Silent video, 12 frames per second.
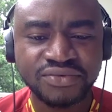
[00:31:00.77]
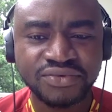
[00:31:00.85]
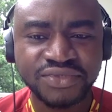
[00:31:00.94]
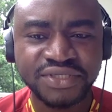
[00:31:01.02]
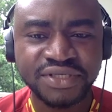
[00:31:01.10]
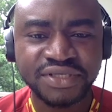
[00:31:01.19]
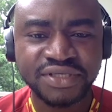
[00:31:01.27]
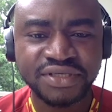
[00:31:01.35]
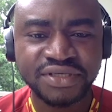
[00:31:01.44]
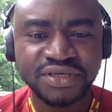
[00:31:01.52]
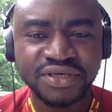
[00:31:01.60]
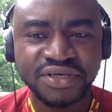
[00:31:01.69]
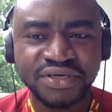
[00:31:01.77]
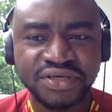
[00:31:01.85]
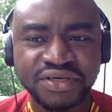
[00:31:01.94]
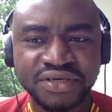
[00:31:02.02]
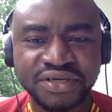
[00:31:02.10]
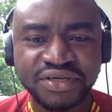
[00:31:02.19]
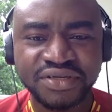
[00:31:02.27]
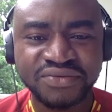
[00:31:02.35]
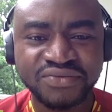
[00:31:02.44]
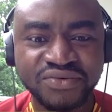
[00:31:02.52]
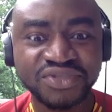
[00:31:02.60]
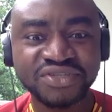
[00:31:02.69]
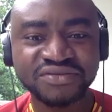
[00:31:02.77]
see to watch